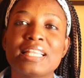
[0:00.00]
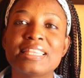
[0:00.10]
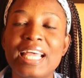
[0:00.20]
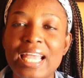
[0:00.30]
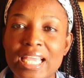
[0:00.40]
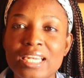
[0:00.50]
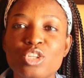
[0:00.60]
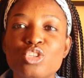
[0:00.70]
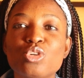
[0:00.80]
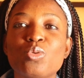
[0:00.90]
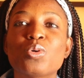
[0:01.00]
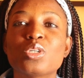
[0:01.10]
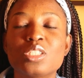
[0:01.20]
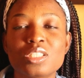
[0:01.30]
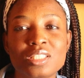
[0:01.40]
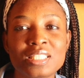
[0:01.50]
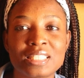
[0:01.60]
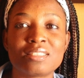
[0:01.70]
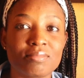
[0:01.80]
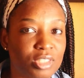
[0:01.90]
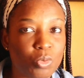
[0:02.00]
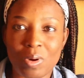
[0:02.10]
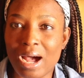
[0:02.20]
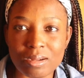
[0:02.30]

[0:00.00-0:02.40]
Then she will